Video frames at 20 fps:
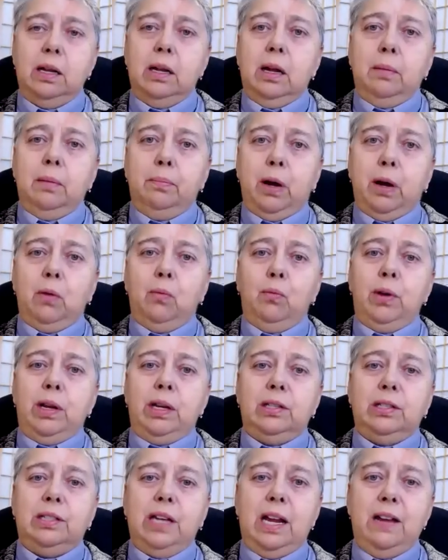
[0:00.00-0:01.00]
But we
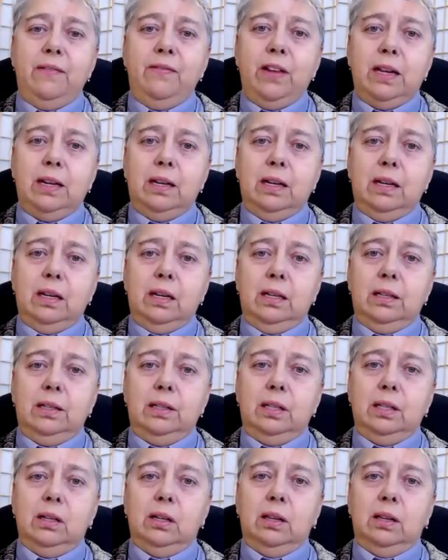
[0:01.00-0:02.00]
save it
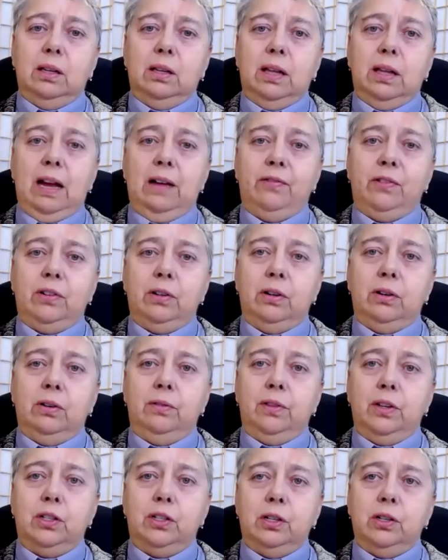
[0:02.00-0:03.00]
until after
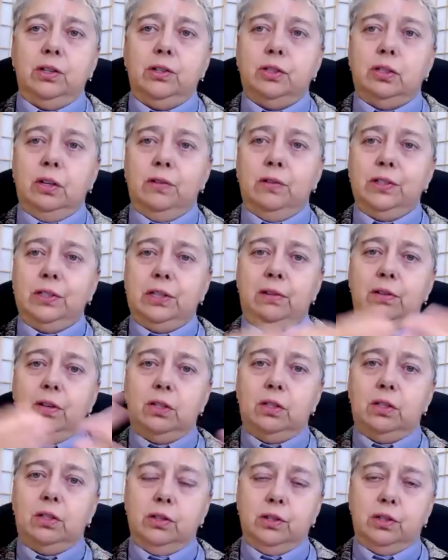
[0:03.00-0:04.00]
the church service, and the
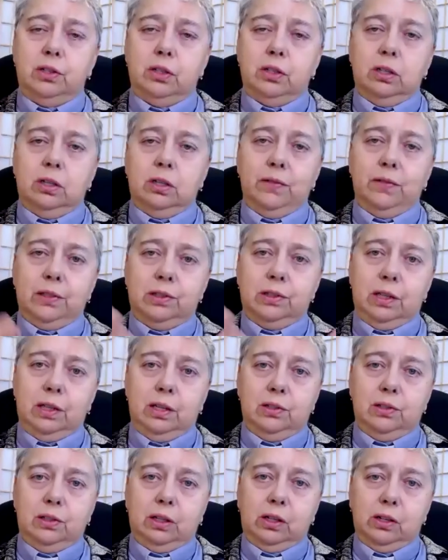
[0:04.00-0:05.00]
church service
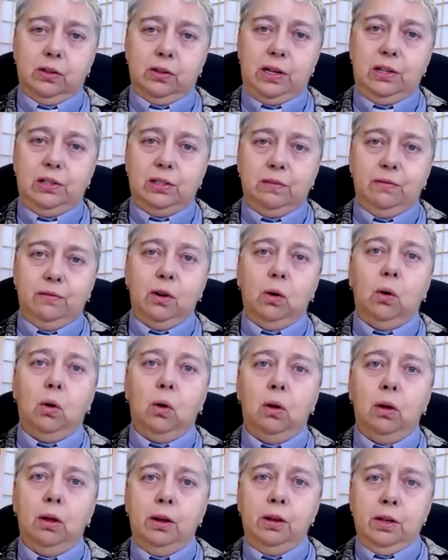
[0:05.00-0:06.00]
is a cohesive
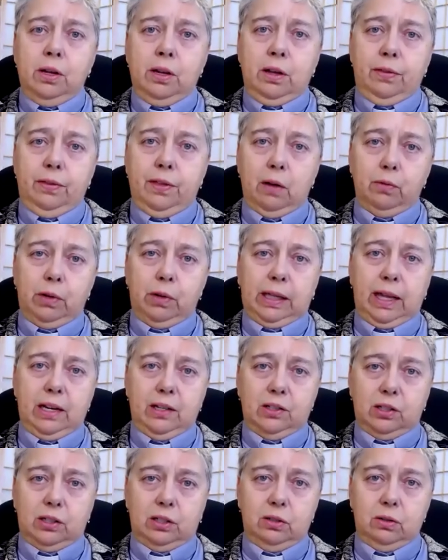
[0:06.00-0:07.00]
whole that
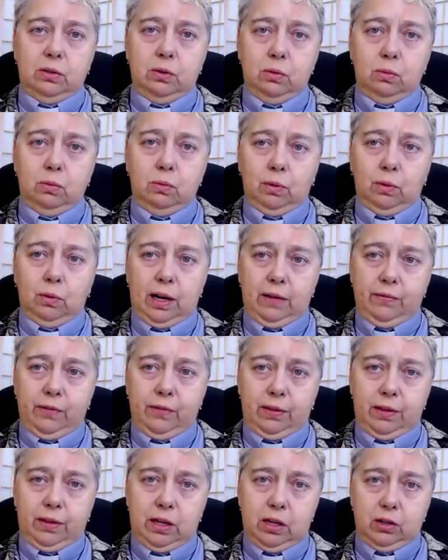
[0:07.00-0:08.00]
relates to whatever
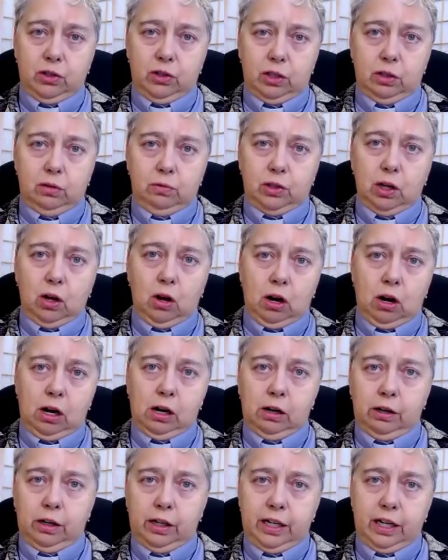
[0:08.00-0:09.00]
the issues are